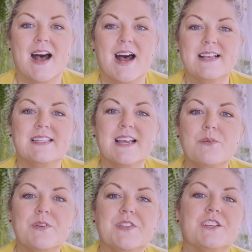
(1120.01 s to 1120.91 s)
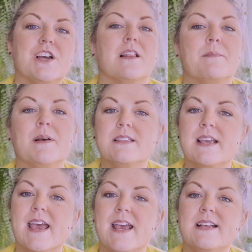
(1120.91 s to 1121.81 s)
I stuck with the chocolate
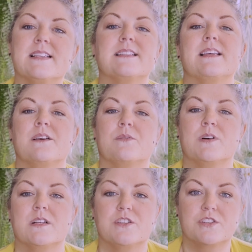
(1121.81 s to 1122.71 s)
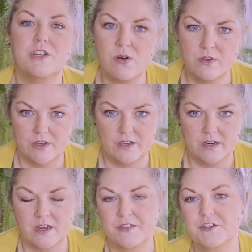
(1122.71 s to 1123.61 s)
melting cake since it was so
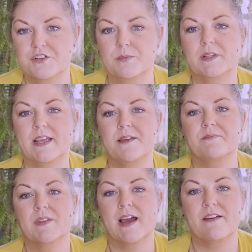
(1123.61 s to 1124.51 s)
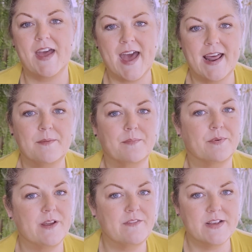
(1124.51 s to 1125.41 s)
good on the Jubilee. I've had it
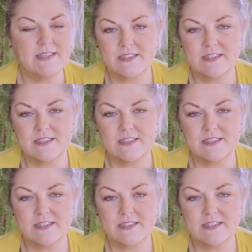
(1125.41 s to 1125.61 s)
previous